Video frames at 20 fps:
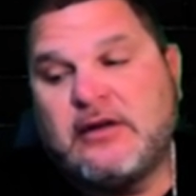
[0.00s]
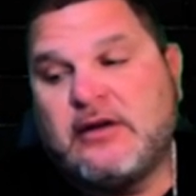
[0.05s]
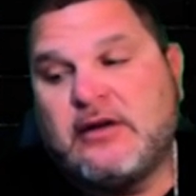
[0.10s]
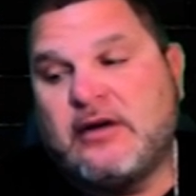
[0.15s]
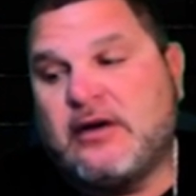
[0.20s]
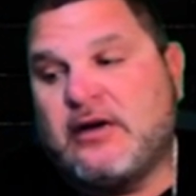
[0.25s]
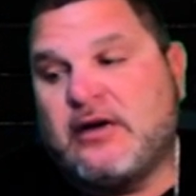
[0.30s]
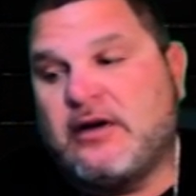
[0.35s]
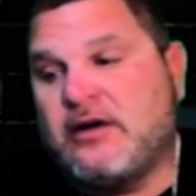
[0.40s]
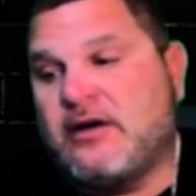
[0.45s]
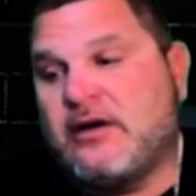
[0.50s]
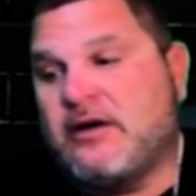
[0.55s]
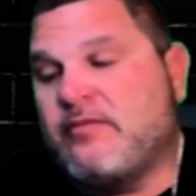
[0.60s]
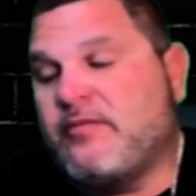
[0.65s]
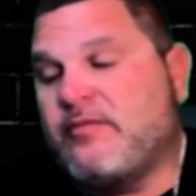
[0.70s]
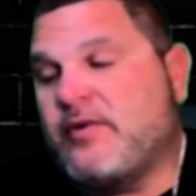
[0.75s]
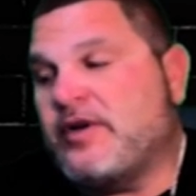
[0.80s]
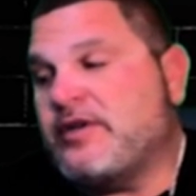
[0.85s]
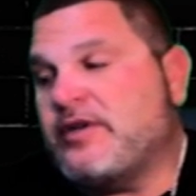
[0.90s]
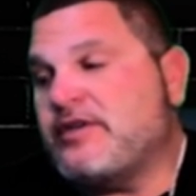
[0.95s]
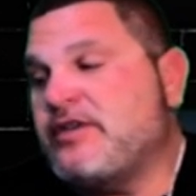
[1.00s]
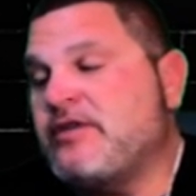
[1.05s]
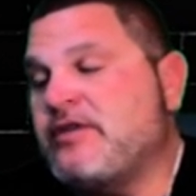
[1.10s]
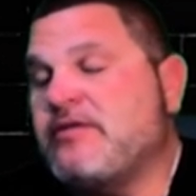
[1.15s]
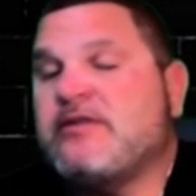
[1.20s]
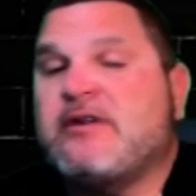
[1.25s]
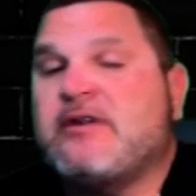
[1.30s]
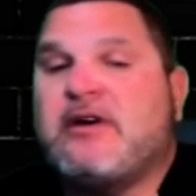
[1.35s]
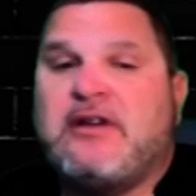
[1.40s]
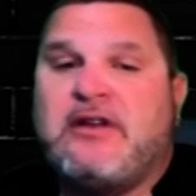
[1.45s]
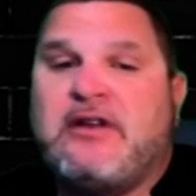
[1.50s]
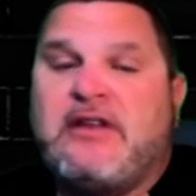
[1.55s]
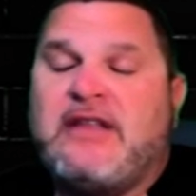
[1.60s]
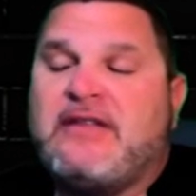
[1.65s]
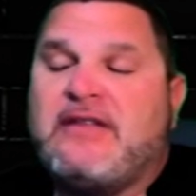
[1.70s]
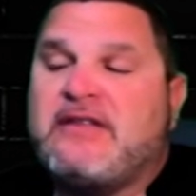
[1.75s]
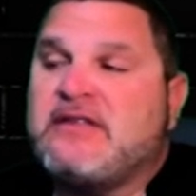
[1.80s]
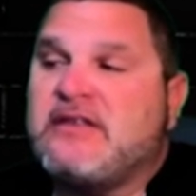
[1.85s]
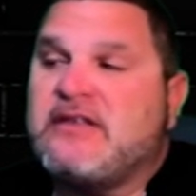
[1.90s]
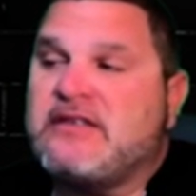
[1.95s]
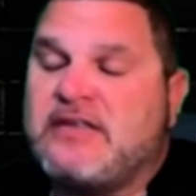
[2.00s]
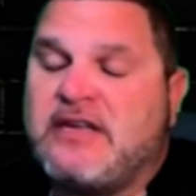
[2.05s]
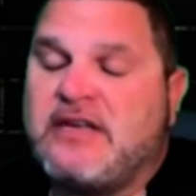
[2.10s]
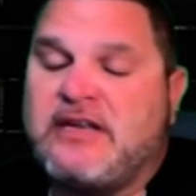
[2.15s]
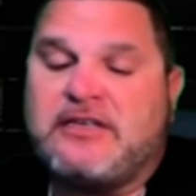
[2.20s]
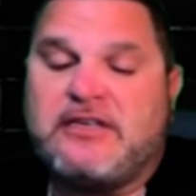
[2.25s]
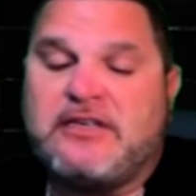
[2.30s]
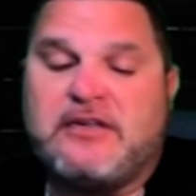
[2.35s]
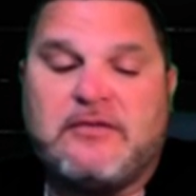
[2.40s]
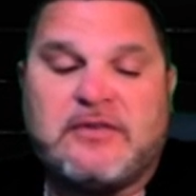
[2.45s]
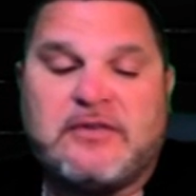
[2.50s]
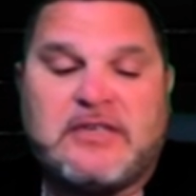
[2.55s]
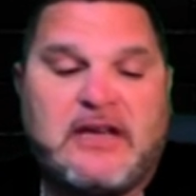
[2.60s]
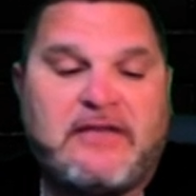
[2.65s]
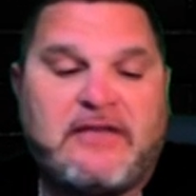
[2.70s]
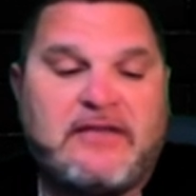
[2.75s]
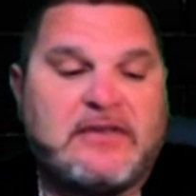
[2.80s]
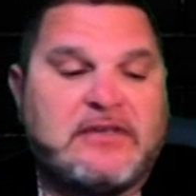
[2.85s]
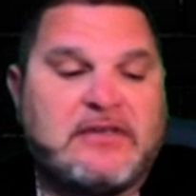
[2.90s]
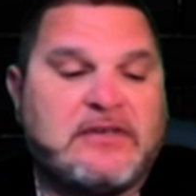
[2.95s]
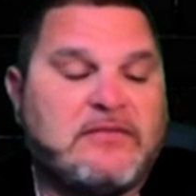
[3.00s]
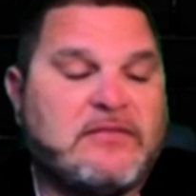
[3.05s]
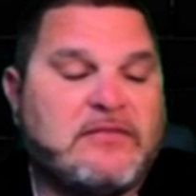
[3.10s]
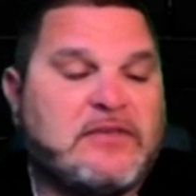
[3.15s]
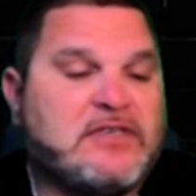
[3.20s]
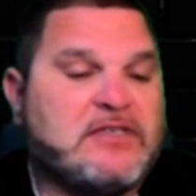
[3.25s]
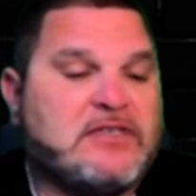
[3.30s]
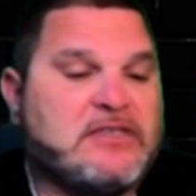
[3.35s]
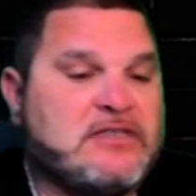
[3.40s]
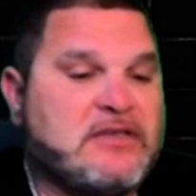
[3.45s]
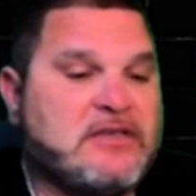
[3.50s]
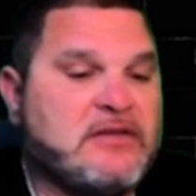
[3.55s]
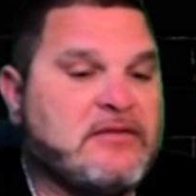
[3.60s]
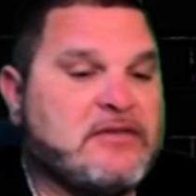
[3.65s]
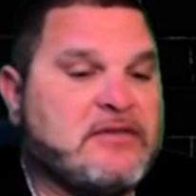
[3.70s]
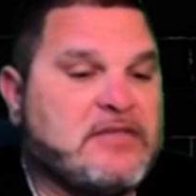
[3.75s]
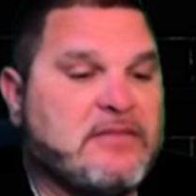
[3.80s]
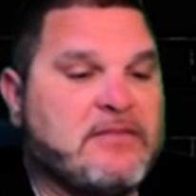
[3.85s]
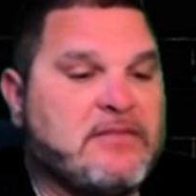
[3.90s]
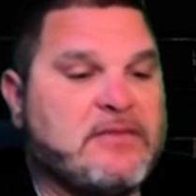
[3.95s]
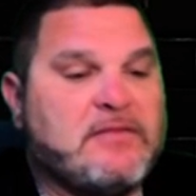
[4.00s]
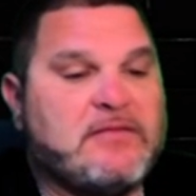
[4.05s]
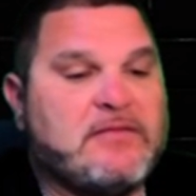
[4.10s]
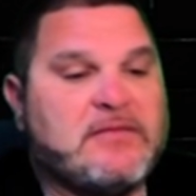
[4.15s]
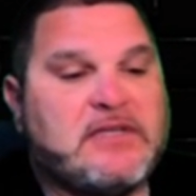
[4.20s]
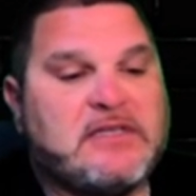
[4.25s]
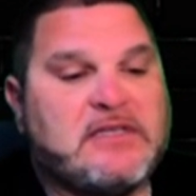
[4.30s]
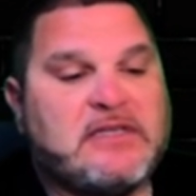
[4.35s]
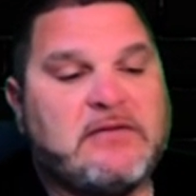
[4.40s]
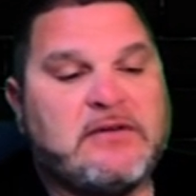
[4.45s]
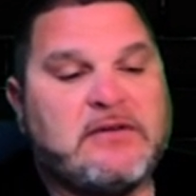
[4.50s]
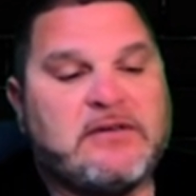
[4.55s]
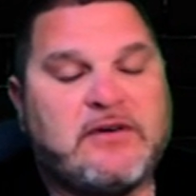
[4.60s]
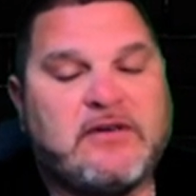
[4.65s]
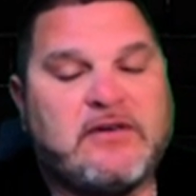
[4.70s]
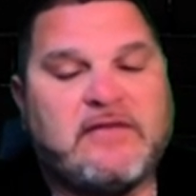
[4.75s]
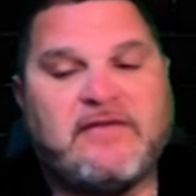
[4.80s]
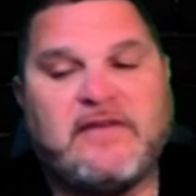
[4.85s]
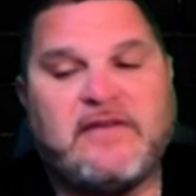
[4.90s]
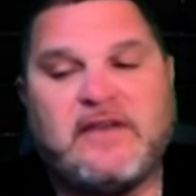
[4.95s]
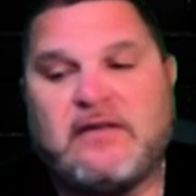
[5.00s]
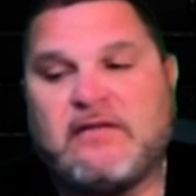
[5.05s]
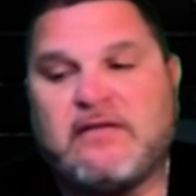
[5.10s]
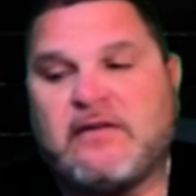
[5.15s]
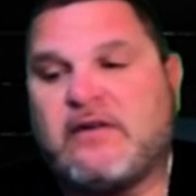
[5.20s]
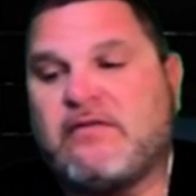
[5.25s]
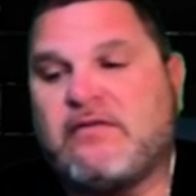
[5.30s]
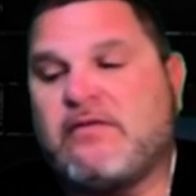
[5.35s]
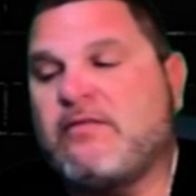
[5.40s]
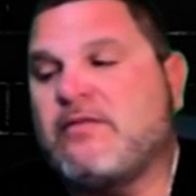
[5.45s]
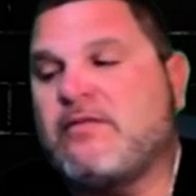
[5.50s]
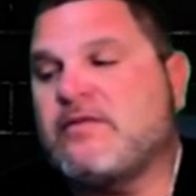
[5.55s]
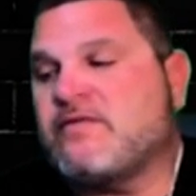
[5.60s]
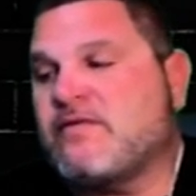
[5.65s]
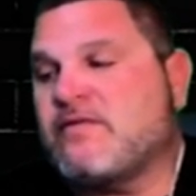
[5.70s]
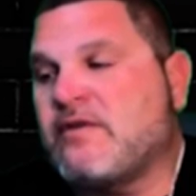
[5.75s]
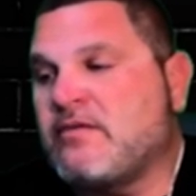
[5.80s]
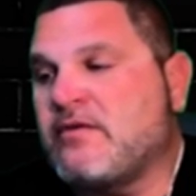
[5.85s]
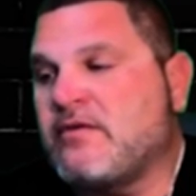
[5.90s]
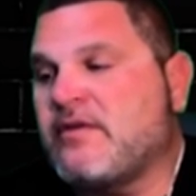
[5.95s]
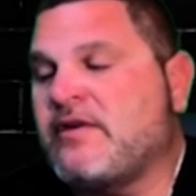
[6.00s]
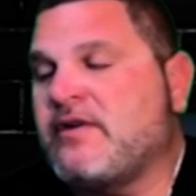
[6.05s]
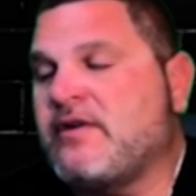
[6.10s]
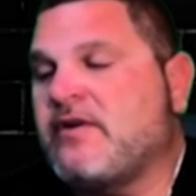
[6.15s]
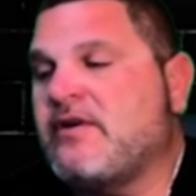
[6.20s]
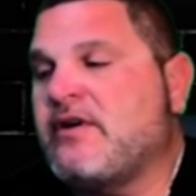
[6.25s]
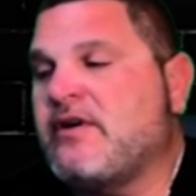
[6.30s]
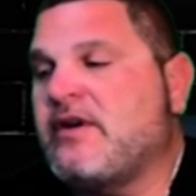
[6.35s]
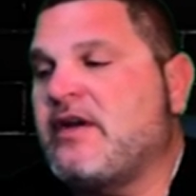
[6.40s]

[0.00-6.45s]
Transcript: But needless to say, she was having some symptoms that they were trying to figure out what was wrong with her.